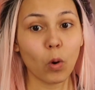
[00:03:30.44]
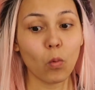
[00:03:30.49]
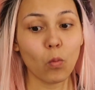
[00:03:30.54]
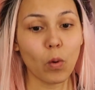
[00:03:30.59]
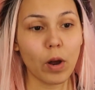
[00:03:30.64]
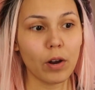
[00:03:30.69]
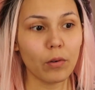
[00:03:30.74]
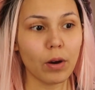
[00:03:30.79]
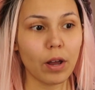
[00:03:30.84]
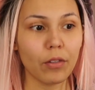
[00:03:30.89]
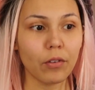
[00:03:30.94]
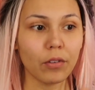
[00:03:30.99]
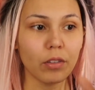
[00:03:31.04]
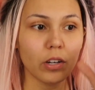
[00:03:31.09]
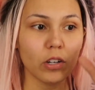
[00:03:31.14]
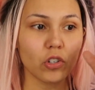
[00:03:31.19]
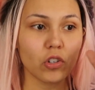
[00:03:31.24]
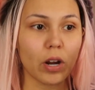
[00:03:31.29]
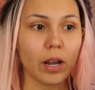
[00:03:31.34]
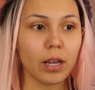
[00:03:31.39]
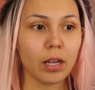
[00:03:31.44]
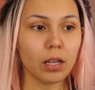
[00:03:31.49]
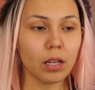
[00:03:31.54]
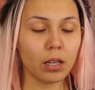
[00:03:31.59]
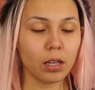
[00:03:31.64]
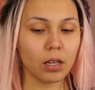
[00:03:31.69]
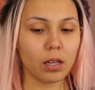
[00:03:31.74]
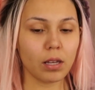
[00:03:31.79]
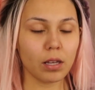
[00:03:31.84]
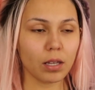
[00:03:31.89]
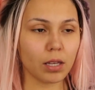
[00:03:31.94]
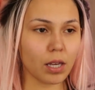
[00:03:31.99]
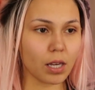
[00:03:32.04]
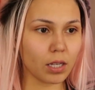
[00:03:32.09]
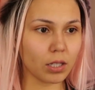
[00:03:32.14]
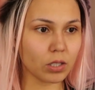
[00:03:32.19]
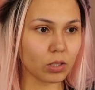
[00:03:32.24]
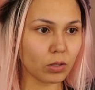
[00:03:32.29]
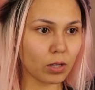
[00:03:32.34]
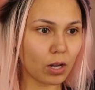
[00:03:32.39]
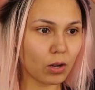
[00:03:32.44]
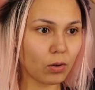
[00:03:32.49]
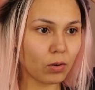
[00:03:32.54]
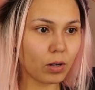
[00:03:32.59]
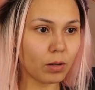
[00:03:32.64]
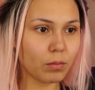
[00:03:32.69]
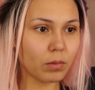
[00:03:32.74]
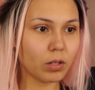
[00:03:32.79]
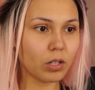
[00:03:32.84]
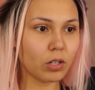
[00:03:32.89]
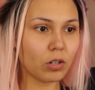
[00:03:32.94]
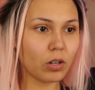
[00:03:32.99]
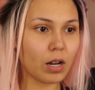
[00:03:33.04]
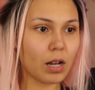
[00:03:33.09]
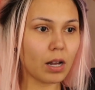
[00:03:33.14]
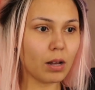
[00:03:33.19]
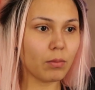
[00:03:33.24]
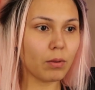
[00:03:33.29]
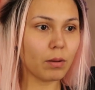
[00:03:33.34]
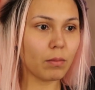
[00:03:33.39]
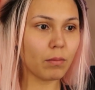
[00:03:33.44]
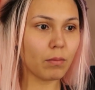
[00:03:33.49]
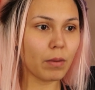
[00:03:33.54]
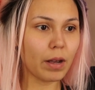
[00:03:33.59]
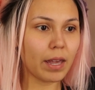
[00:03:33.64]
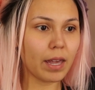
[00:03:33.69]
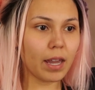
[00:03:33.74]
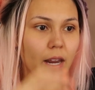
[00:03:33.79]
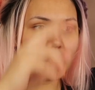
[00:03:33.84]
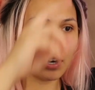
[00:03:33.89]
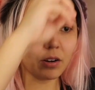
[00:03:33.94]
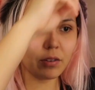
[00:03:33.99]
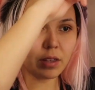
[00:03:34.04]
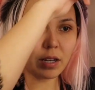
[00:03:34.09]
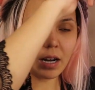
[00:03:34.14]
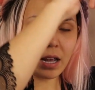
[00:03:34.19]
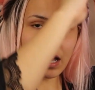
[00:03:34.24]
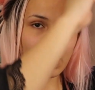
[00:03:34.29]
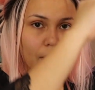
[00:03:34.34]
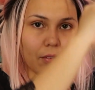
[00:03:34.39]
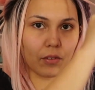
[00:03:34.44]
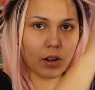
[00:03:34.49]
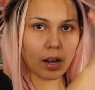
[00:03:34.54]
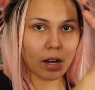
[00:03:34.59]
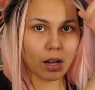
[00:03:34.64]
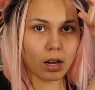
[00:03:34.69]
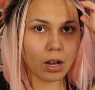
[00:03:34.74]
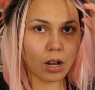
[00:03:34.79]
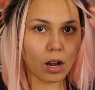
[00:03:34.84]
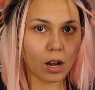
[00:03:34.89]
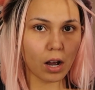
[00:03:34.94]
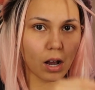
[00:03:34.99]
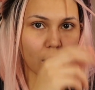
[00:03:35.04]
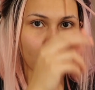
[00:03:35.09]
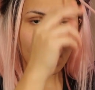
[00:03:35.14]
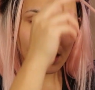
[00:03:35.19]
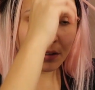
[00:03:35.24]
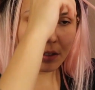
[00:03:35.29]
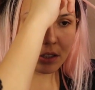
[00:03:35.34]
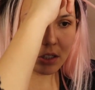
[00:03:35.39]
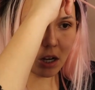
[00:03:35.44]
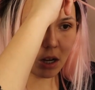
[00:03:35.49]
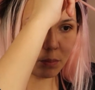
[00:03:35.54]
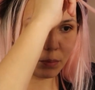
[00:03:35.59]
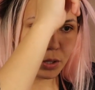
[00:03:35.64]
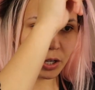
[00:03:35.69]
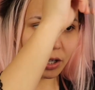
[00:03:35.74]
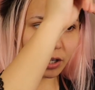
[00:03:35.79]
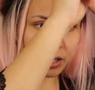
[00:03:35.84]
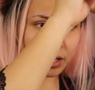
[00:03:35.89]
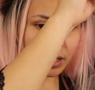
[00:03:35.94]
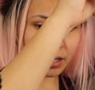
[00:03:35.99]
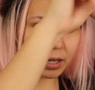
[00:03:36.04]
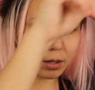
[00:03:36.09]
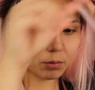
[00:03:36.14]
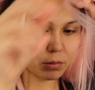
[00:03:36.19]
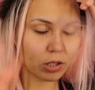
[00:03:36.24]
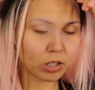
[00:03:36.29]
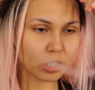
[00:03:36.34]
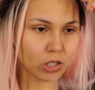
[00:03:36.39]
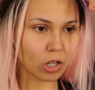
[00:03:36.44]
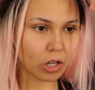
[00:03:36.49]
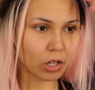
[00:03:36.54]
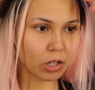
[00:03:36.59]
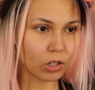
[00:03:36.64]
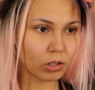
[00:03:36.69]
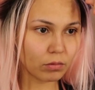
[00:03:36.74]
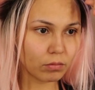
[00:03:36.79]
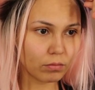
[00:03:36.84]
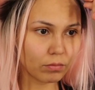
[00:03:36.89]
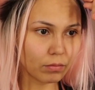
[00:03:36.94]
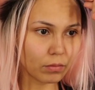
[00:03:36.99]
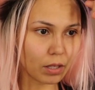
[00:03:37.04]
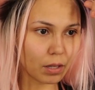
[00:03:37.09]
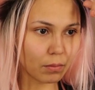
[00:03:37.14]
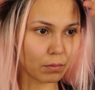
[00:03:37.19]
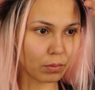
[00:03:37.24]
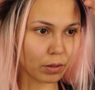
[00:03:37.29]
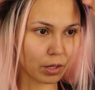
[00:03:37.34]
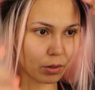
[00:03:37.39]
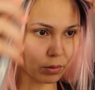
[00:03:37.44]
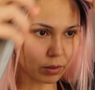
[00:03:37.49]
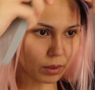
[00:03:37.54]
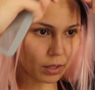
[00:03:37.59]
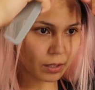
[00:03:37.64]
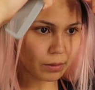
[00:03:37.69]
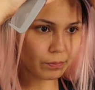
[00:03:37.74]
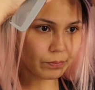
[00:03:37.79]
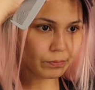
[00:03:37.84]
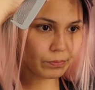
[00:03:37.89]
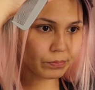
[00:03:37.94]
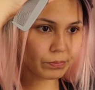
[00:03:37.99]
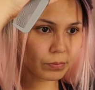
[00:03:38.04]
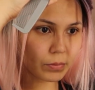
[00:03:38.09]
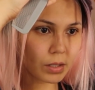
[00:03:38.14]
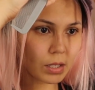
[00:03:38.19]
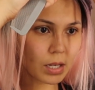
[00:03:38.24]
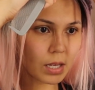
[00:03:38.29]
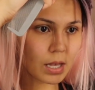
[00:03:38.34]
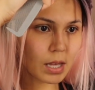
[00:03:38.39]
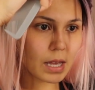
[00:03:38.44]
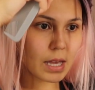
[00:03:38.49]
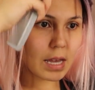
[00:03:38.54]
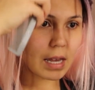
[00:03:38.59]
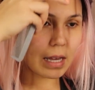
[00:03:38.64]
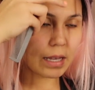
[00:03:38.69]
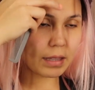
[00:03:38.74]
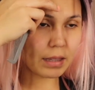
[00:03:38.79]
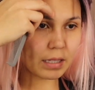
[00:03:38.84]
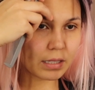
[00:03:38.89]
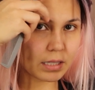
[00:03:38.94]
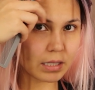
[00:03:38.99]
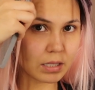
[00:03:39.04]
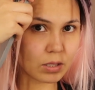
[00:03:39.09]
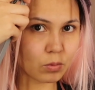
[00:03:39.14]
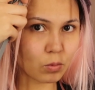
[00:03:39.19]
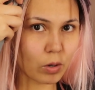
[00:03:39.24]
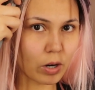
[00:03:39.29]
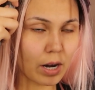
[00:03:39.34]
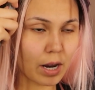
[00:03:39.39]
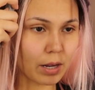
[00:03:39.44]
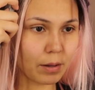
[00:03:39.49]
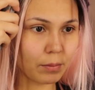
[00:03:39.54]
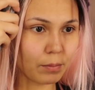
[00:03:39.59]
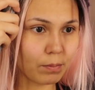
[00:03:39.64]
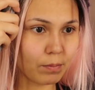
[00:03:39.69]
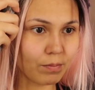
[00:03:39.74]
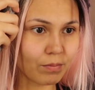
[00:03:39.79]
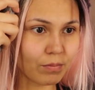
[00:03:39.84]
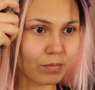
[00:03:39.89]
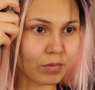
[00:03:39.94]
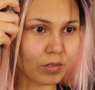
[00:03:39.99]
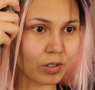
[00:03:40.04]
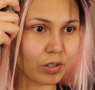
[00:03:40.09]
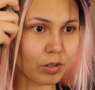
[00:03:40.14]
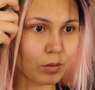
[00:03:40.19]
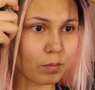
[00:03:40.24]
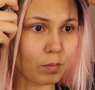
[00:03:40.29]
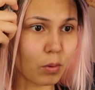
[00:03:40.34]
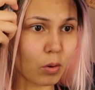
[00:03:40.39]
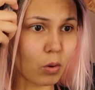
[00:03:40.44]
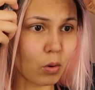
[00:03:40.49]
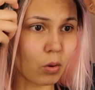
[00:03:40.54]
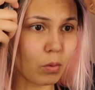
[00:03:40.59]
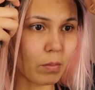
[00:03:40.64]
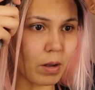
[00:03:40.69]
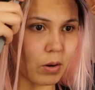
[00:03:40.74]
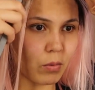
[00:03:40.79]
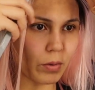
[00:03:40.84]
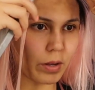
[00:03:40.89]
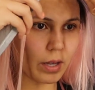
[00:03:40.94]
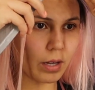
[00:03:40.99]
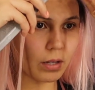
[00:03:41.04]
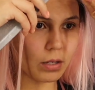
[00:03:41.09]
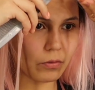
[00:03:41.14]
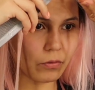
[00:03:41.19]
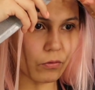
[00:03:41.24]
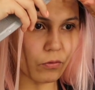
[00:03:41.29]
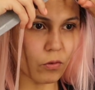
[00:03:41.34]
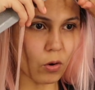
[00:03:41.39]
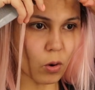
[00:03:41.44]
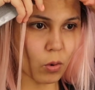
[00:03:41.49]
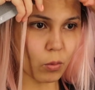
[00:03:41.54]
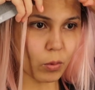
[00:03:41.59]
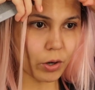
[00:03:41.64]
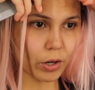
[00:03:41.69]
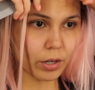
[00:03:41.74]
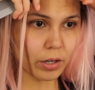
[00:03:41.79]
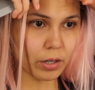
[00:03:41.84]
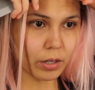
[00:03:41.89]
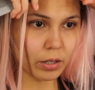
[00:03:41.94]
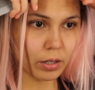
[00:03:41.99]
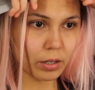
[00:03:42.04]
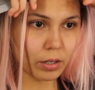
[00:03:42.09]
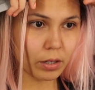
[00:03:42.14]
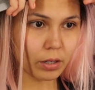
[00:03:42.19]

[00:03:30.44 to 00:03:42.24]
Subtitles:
wet rather than dry. Okay, so now I'm gonna grab my hair that I have at the top here and I'm gonna start playing with it. And this is where I pull my wig forward